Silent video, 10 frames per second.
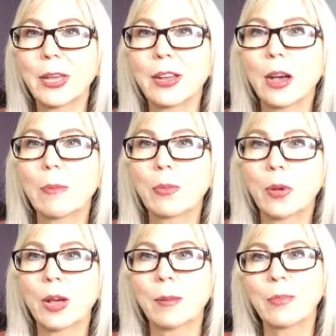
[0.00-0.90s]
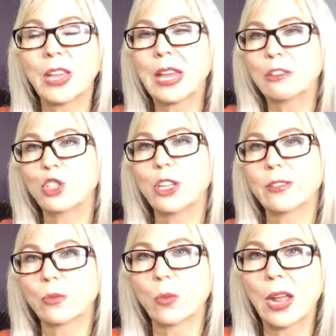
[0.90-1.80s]
up the energies
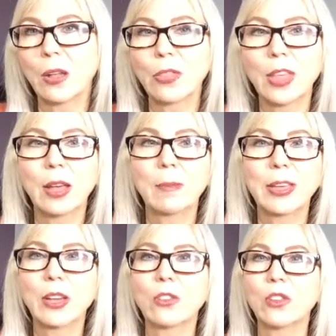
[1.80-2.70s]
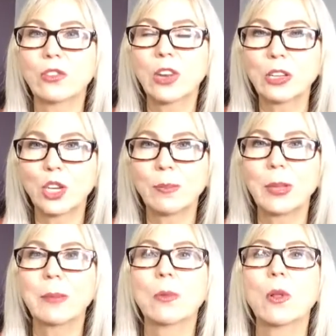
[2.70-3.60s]
around them because they're touching
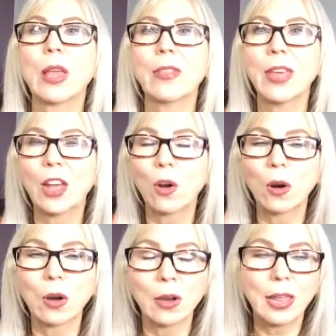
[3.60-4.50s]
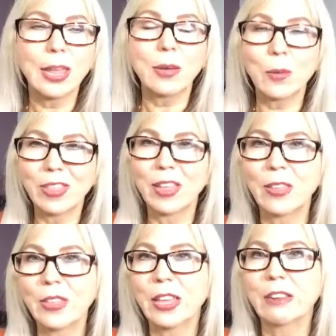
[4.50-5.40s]
people and they are
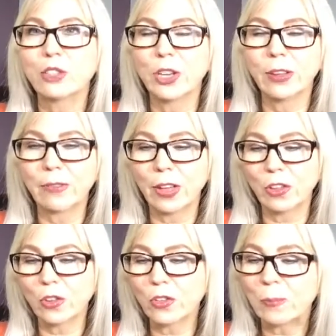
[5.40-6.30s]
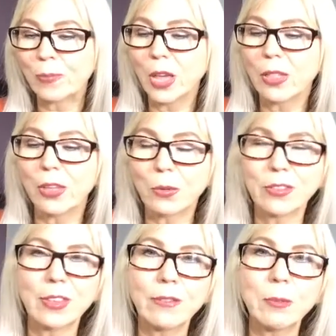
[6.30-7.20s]
within the energy of others. There are
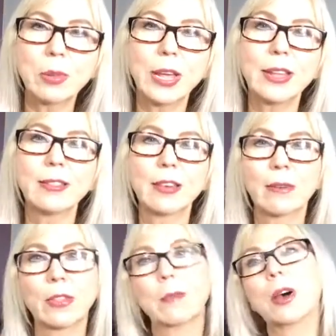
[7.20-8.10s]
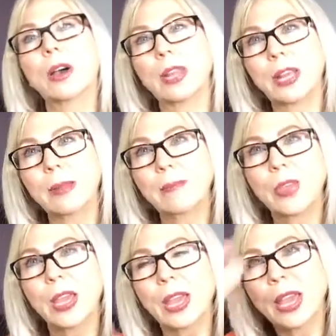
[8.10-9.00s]
7 planes of the body,
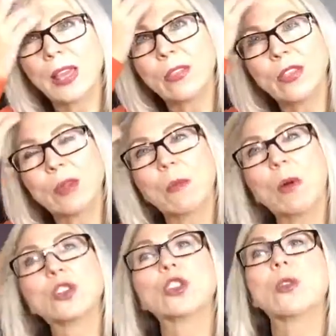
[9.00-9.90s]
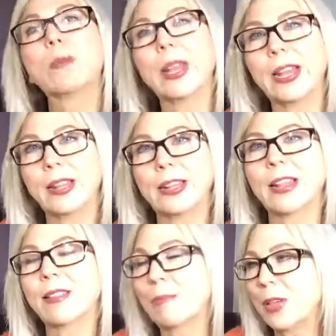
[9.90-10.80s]
and the emotional plane
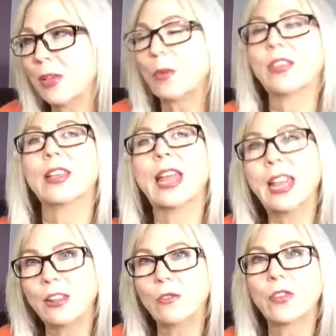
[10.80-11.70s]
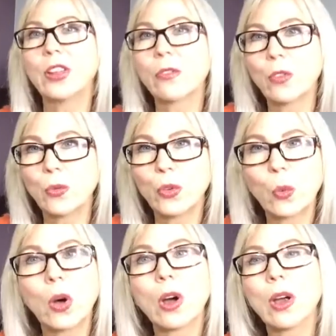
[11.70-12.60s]
can be within 8 feet of who you
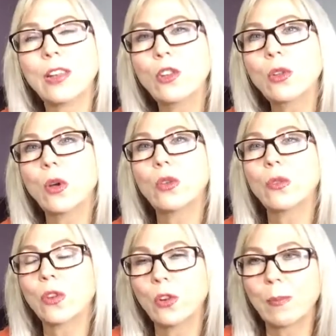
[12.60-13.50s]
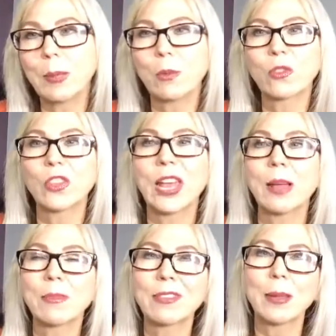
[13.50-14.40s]
are. And you've heard people say,
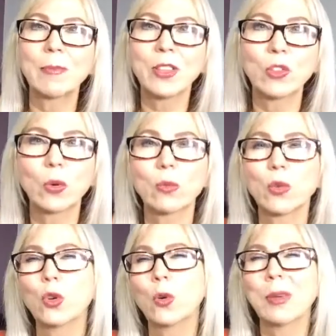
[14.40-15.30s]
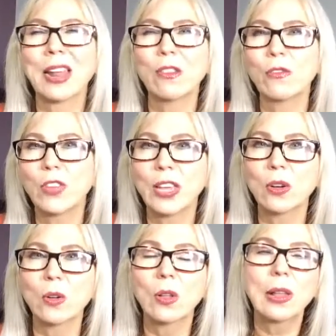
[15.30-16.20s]
I'm stepped into a room and I
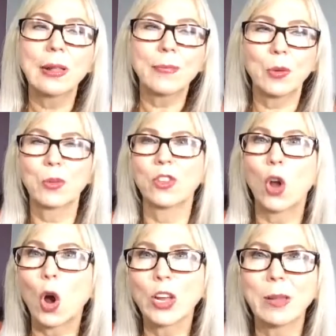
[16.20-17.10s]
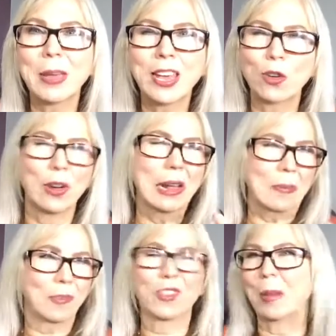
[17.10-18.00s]
feel there was an argument or
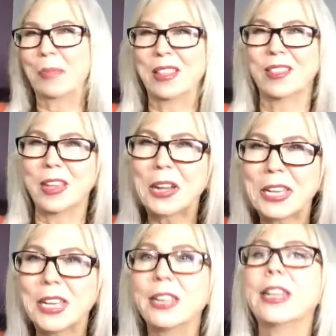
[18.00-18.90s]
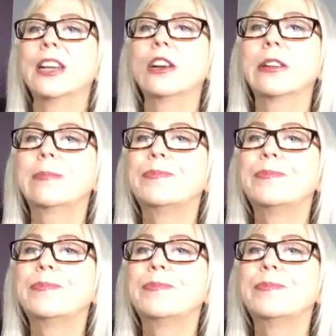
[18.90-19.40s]
something's yucky in here.